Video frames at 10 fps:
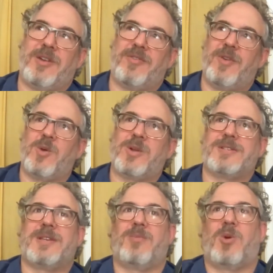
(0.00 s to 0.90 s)

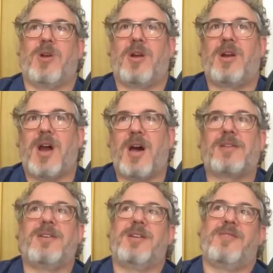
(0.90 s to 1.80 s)
focusing more on
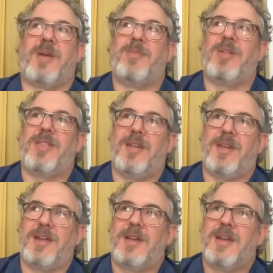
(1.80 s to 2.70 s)
cognitive empathy